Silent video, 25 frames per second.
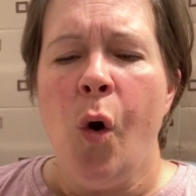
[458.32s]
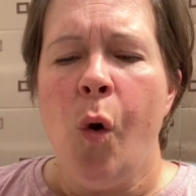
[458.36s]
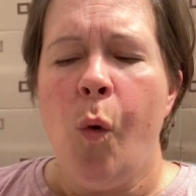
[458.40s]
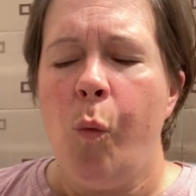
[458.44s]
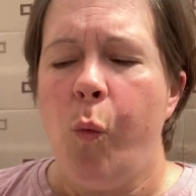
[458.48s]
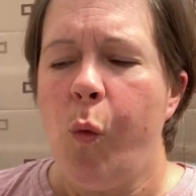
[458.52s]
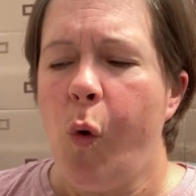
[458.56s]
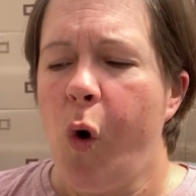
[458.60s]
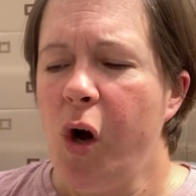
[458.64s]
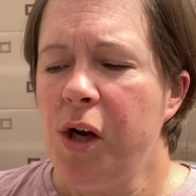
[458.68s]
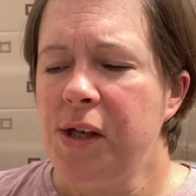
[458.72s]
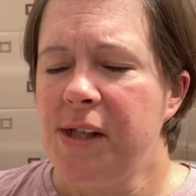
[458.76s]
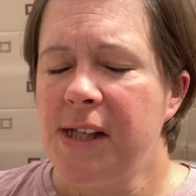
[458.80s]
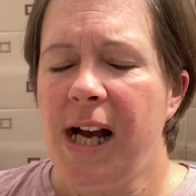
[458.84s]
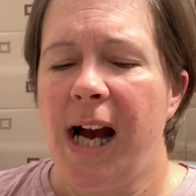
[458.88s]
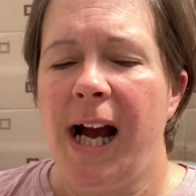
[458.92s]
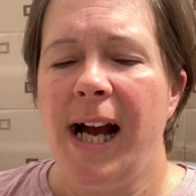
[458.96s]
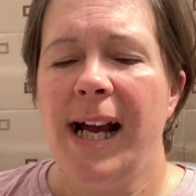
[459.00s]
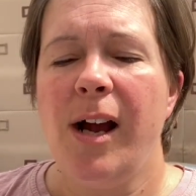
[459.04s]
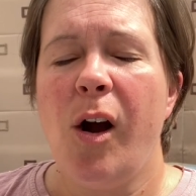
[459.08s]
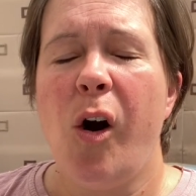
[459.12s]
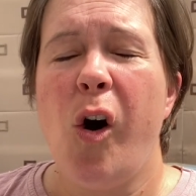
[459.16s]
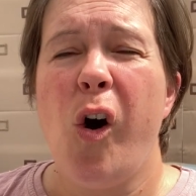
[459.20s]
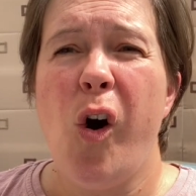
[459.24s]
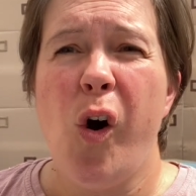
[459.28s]
What
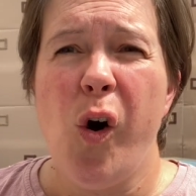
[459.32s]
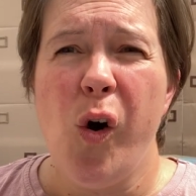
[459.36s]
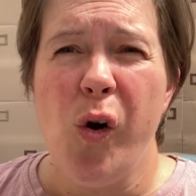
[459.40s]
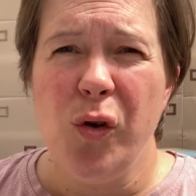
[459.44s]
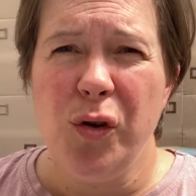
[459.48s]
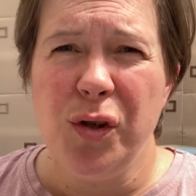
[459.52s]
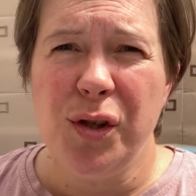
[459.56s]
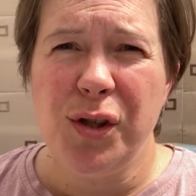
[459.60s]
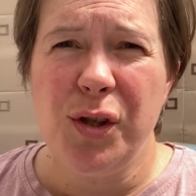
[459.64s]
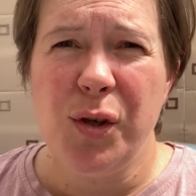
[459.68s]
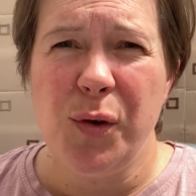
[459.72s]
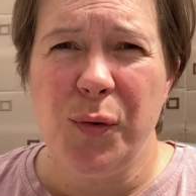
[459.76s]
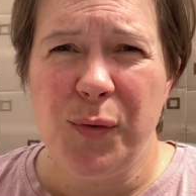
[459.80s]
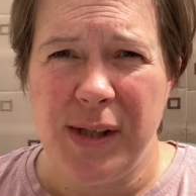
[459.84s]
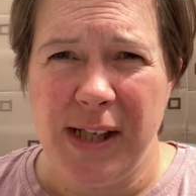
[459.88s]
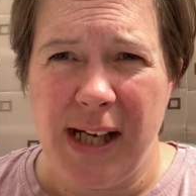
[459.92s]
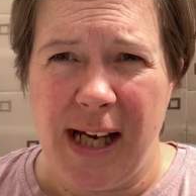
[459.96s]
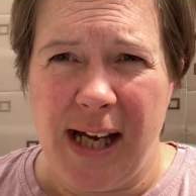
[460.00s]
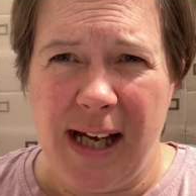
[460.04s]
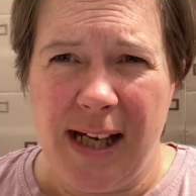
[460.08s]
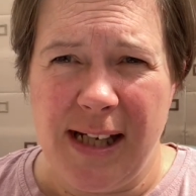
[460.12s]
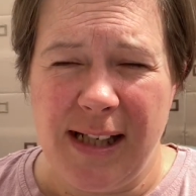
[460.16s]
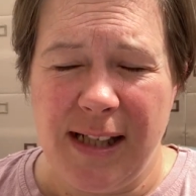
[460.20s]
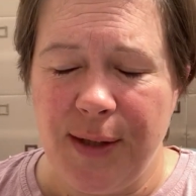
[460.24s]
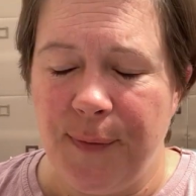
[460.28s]
I also
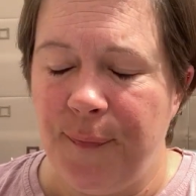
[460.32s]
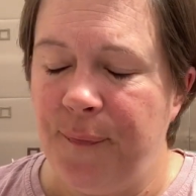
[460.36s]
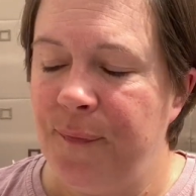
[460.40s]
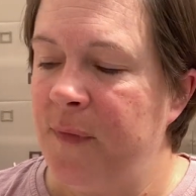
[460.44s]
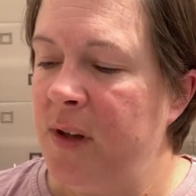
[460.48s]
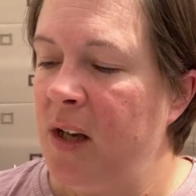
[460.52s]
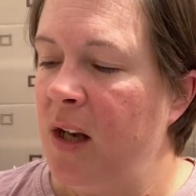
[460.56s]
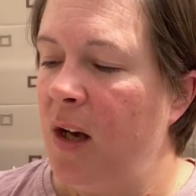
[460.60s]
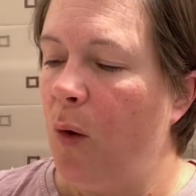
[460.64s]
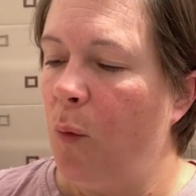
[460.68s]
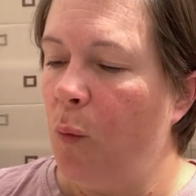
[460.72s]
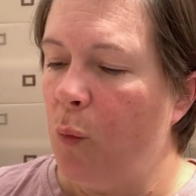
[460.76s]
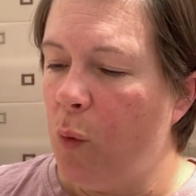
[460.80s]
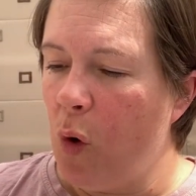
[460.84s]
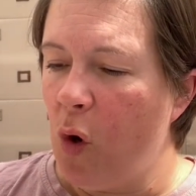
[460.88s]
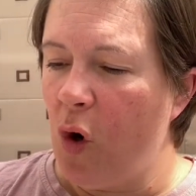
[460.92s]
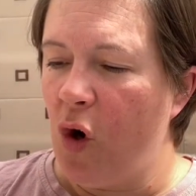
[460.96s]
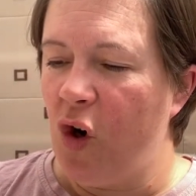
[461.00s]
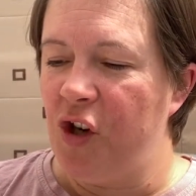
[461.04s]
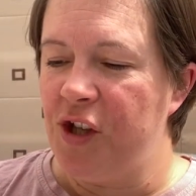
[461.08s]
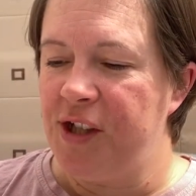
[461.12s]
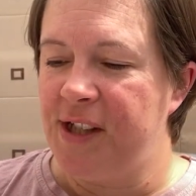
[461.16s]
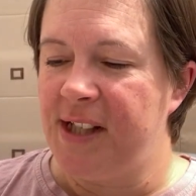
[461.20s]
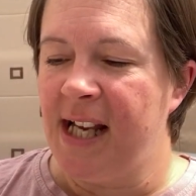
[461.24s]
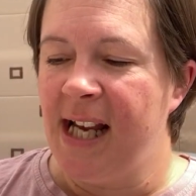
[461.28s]
did
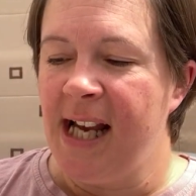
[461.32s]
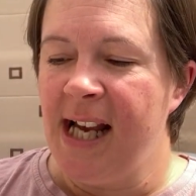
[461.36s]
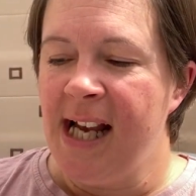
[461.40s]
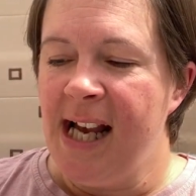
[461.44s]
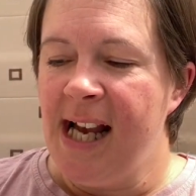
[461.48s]
was